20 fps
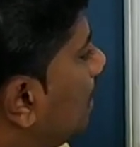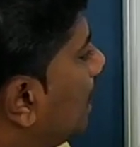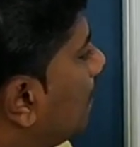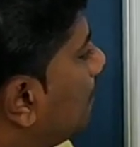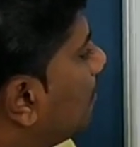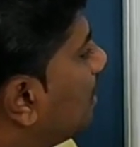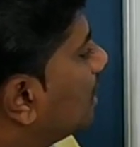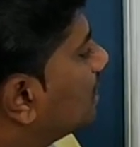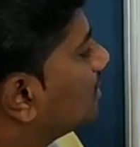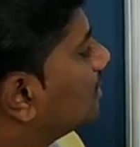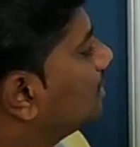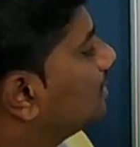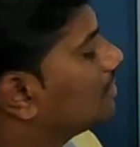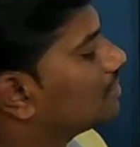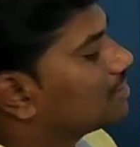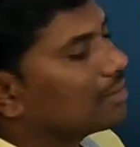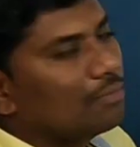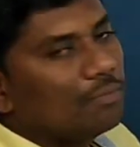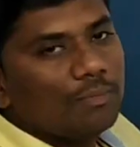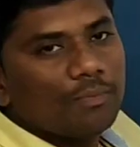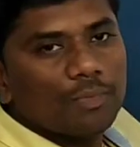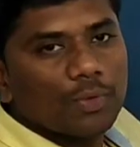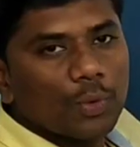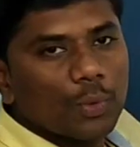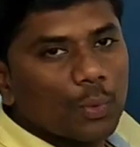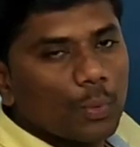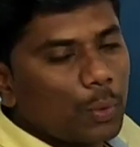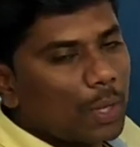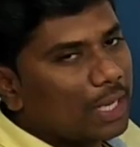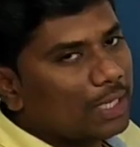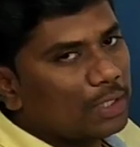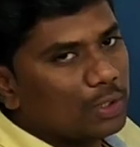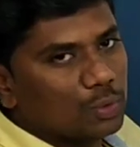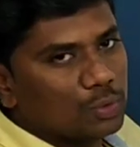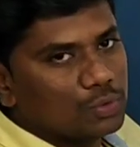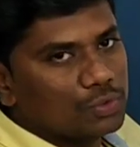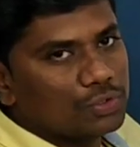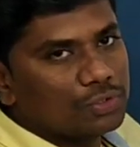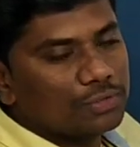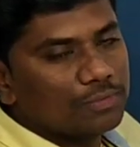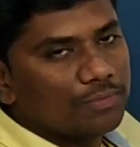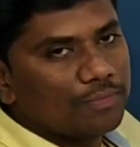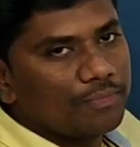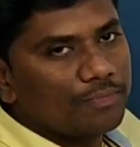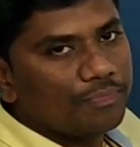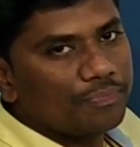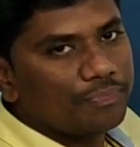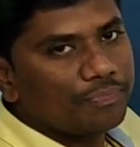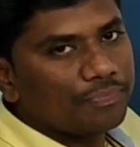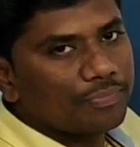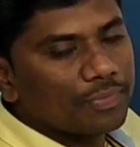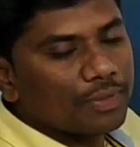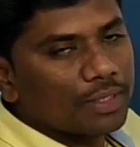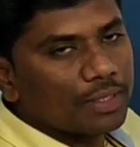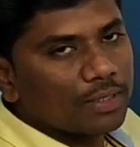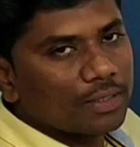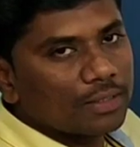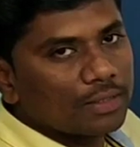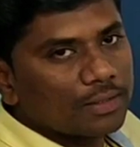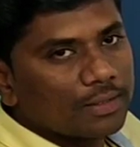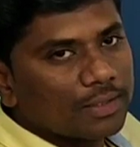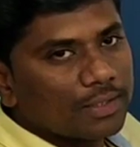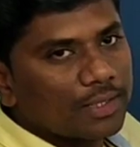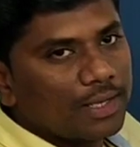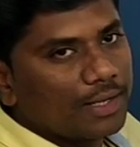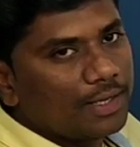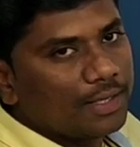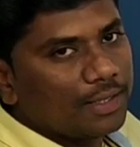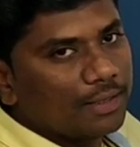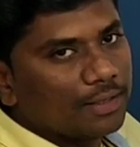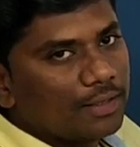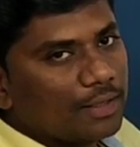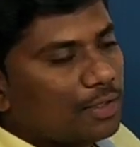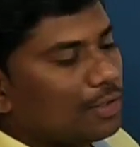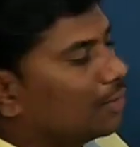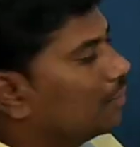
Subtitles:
by passing some values. Getting?